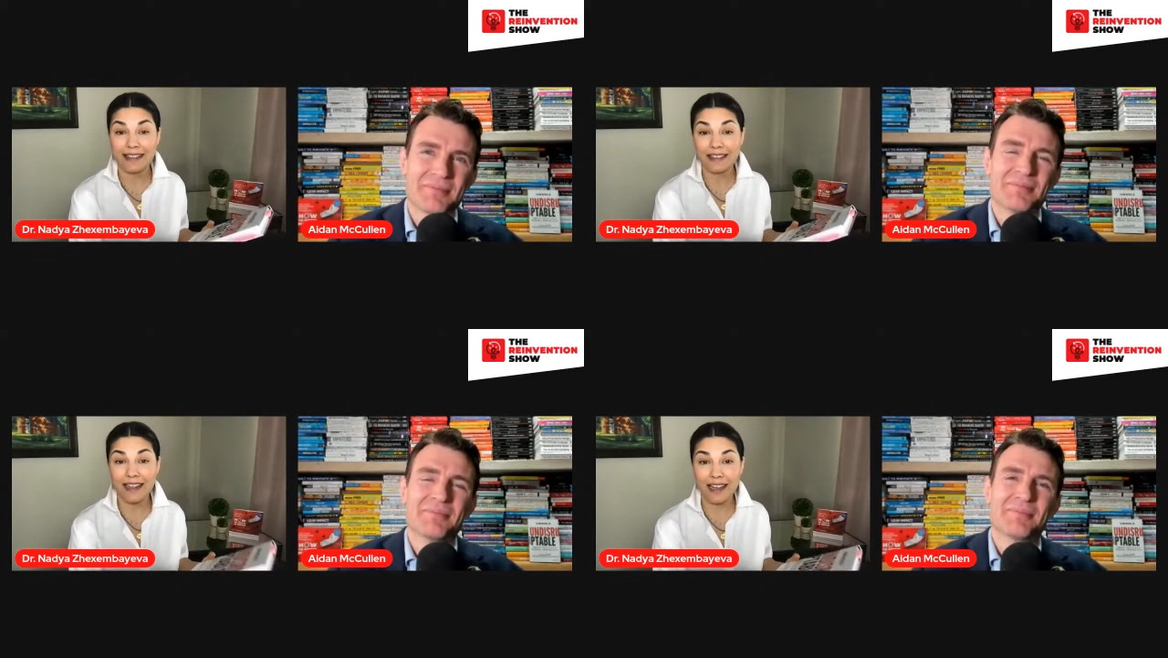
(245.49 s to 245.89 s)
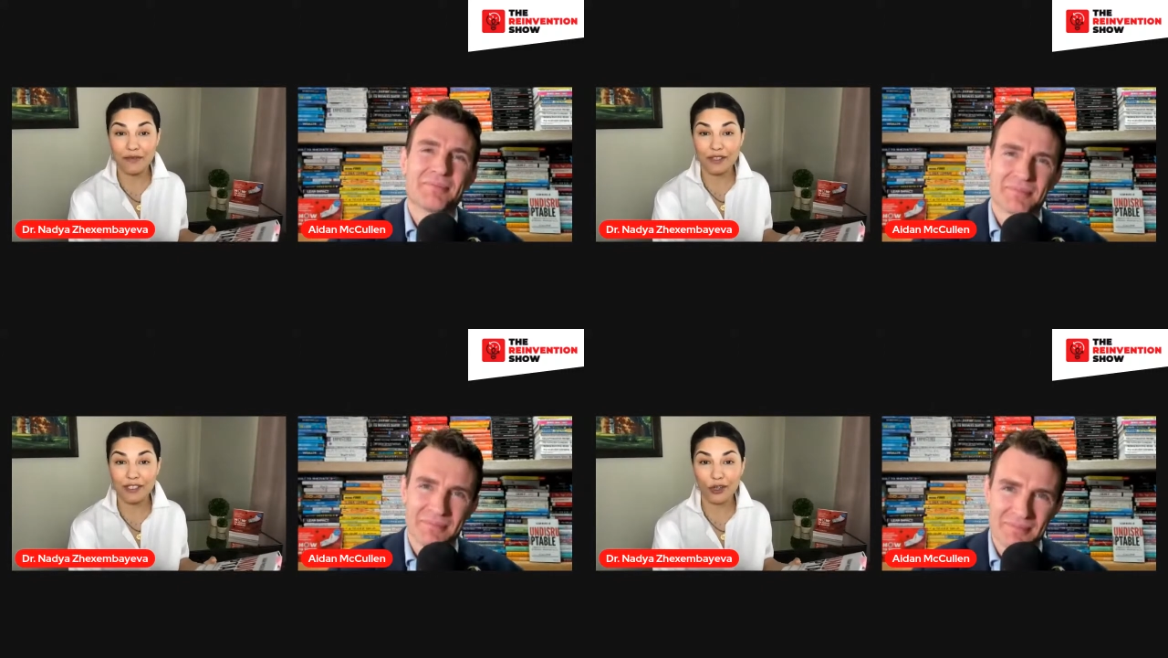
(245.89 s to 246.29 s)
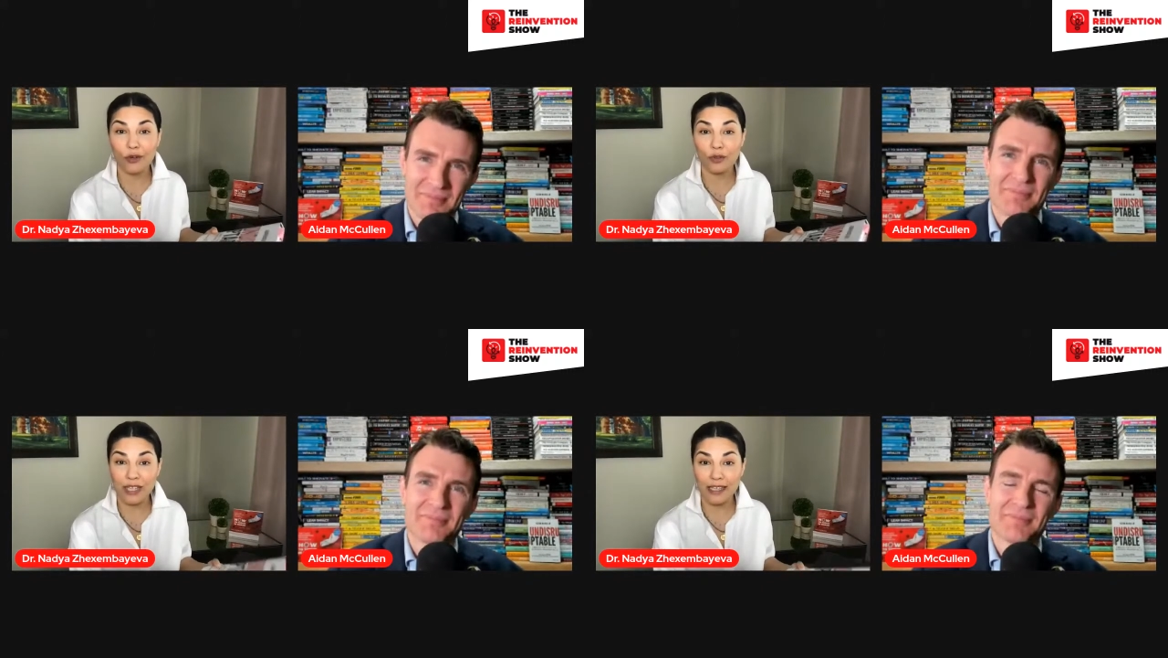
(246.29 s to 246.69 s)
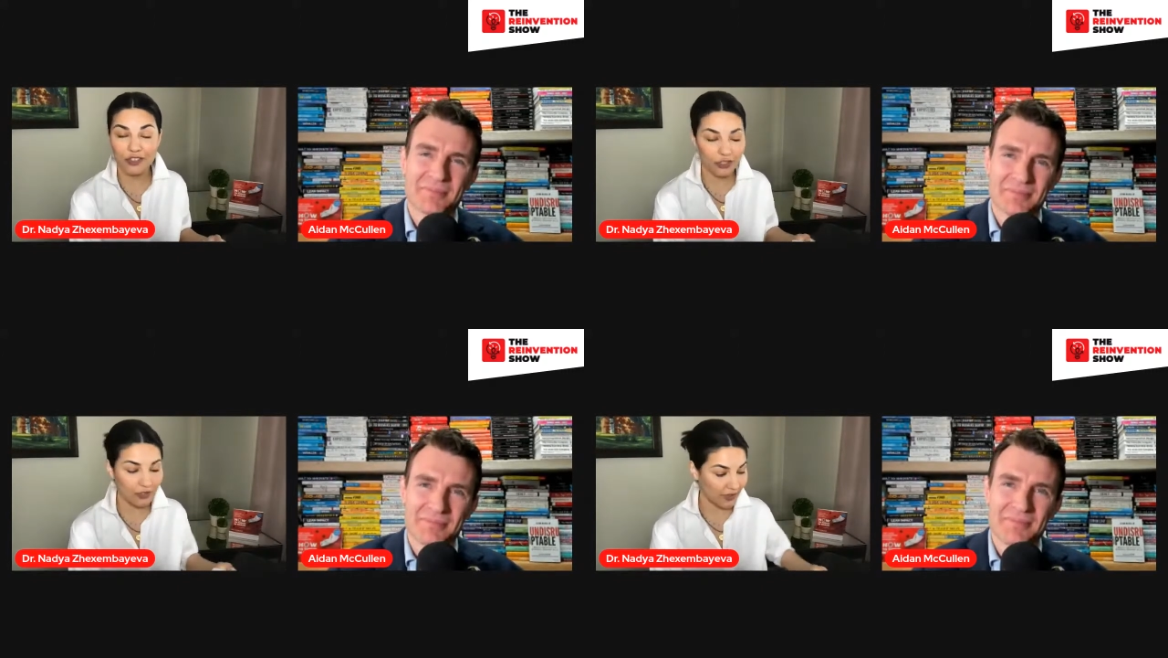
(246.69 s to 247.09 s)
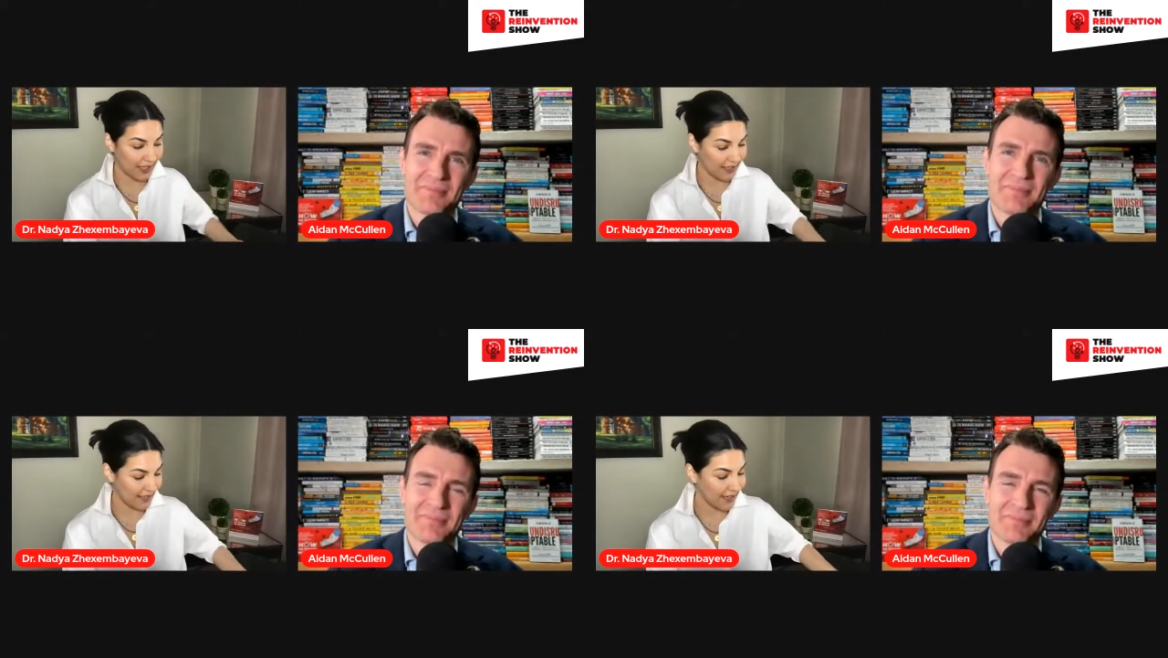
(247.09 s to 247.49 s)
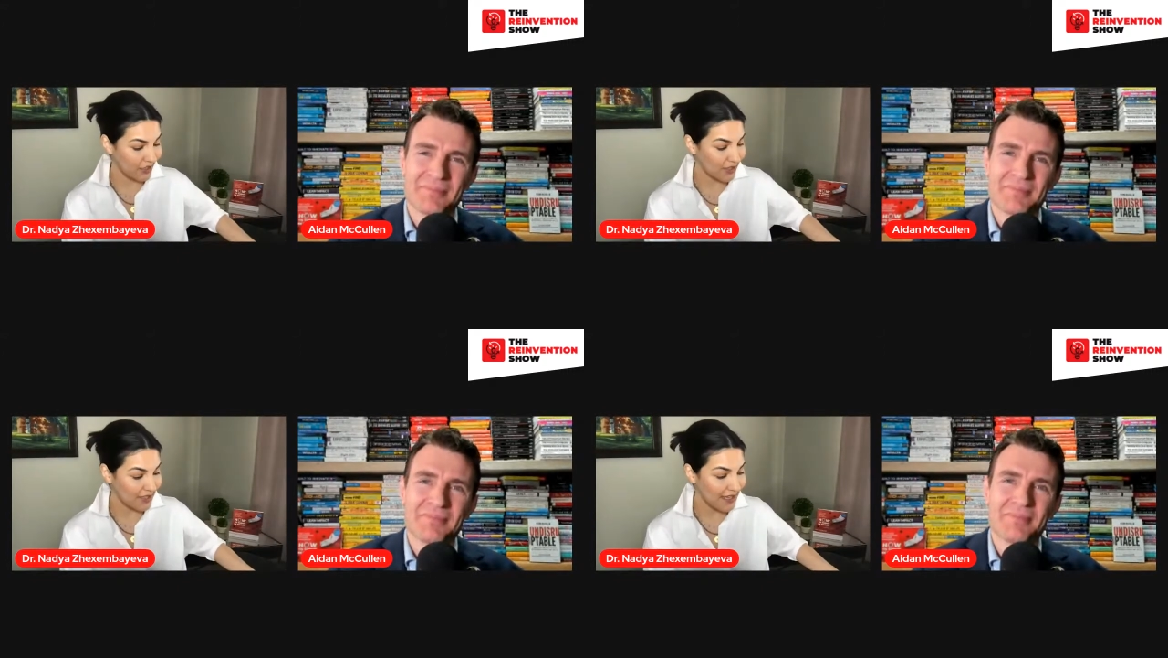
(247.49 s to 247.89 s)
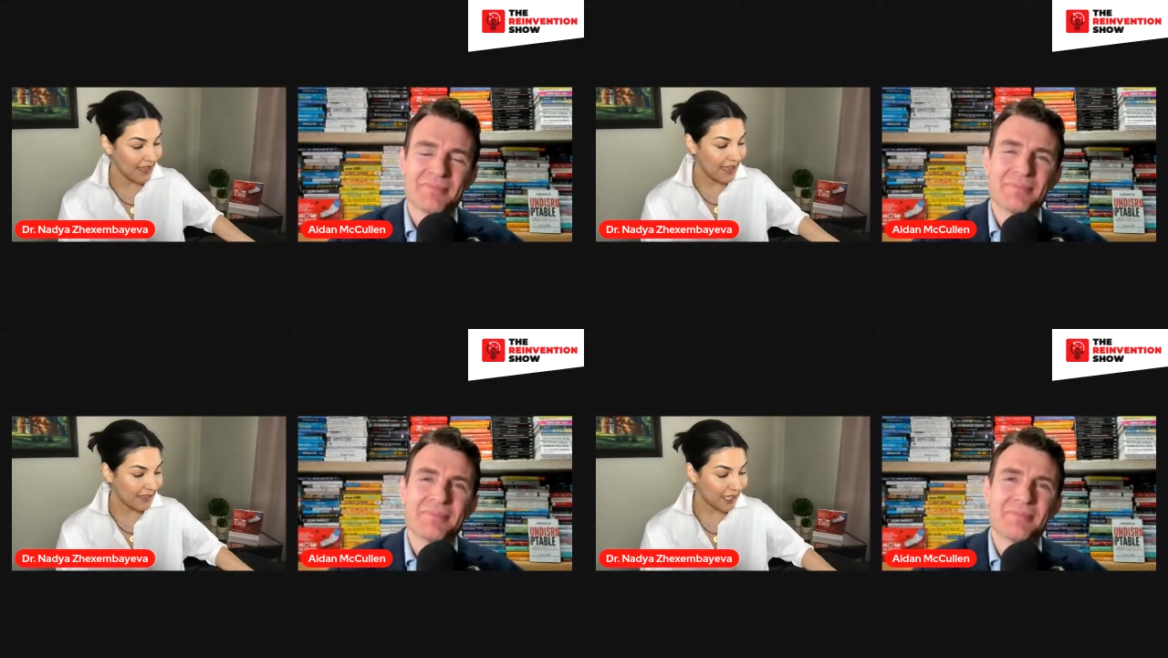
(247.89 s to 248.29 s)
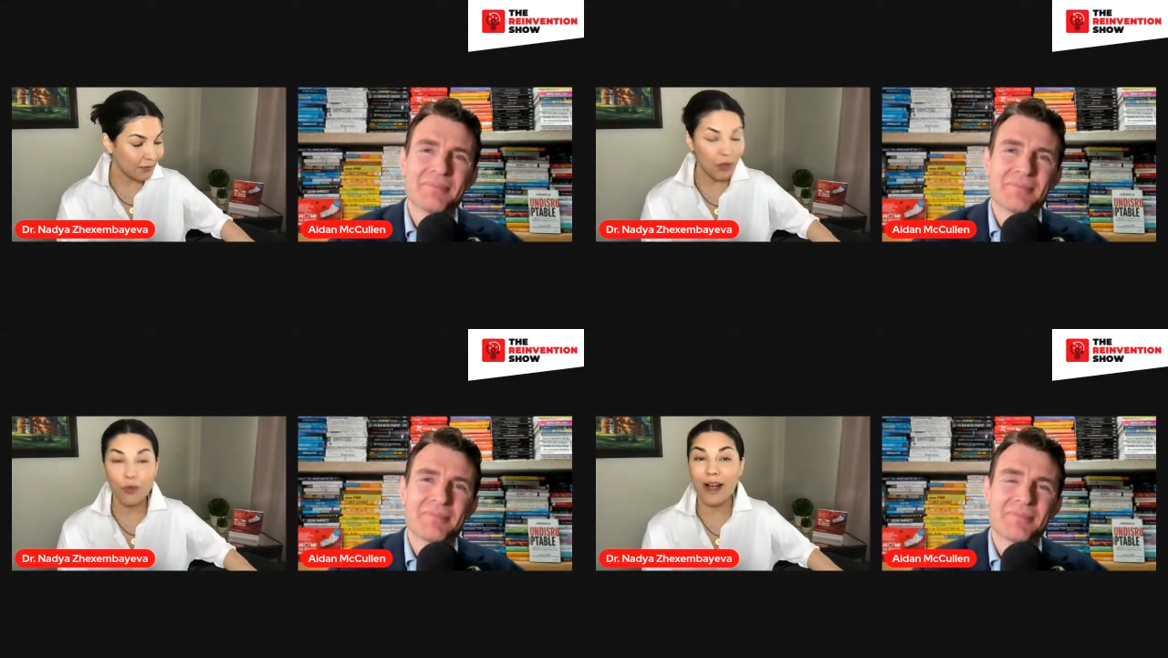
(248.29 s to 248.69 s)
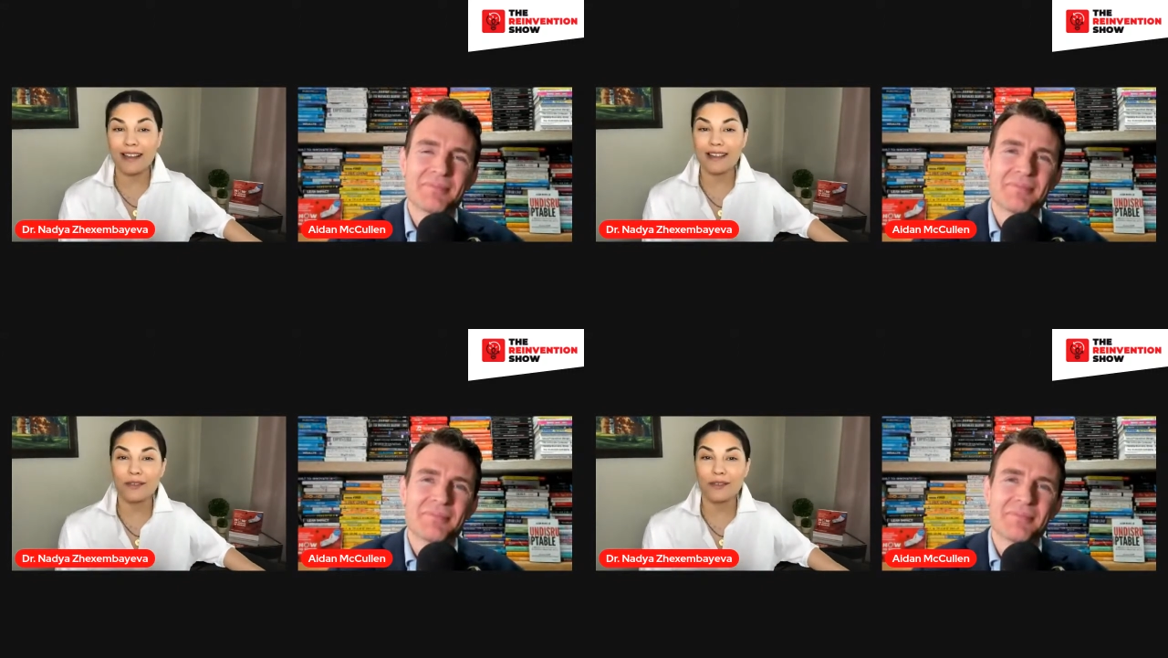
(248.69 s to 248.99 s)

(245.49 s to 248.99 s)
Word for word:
Speaker 1: and life as a whole, not just organizations. Tell me why.